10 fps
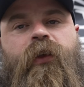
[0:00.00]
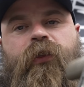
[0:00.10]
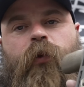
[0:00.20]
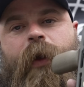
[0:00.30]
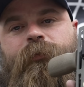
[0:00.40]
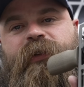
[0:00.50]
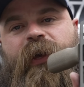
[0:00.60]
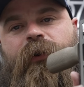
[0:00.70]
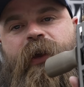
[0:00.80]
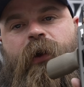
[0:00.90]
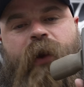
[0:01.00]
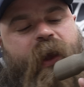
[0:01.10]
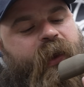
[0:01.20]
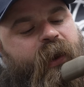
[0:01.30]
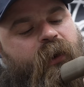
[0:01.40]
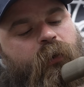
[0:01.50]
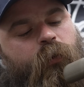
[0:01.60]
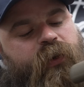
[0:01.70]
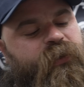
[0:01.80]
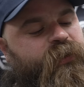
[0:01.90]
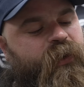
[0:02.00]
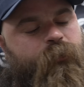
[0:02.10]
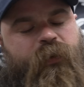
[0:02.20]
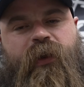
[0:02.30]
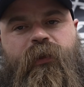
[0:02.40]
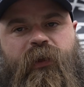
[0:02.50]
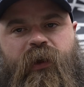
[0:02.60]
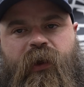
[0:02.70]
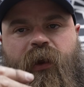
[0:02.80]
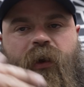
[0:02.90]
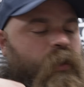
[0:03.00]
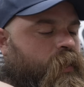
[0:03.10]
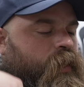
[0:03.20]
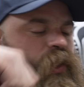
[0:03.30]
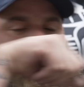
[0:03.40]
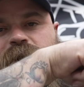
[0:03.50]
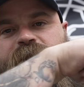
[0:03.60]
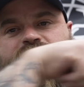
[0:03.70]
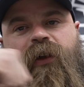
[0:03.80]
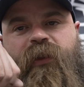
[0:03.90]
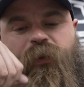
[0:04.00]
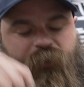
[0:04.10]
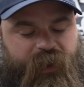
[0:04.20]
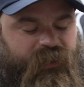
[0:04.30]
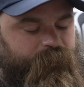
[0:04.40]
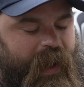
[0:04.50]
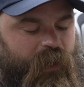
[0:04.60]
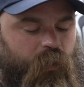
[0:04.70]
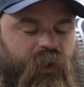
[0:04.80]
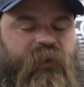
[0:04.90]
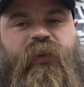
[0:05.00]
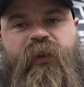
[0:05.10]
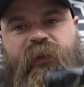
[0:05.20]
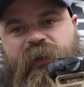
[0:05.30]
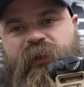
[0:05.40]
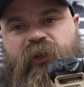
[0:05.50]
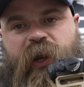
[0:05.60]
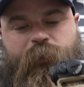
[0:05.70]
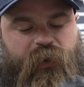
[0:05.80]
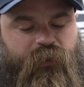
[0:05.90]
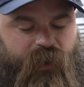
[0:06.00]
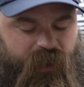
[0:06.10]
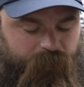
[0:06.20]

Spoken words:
the Reptilia right here, which is going to be the QD slot that faces backwards. This is chambered in 300